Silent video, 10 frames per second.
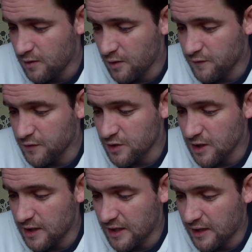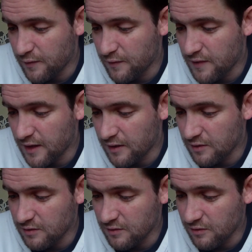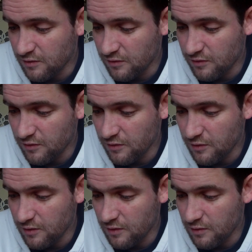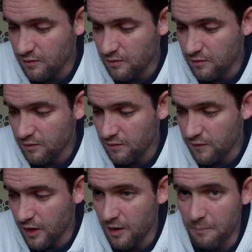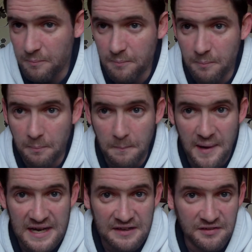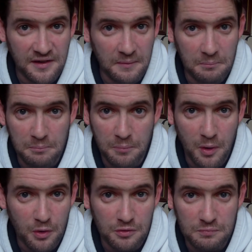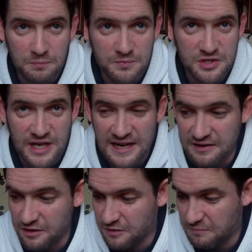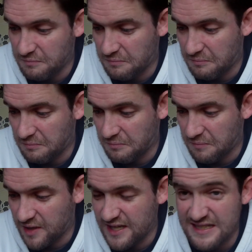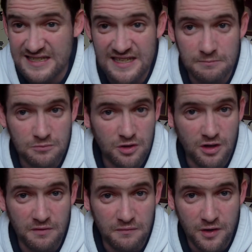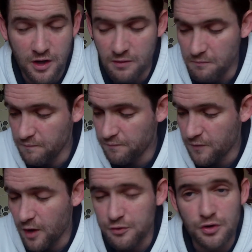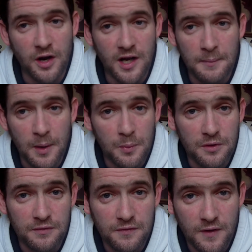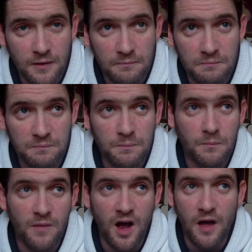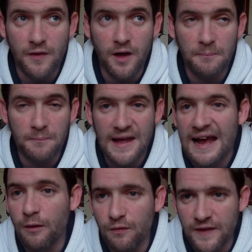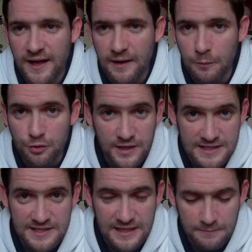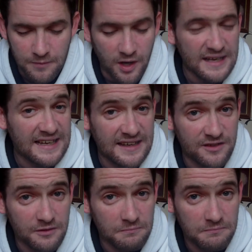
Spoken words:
Obviously things that are basic, bog standard, easy to convert, I'll try and come up with other out there crazy ideas.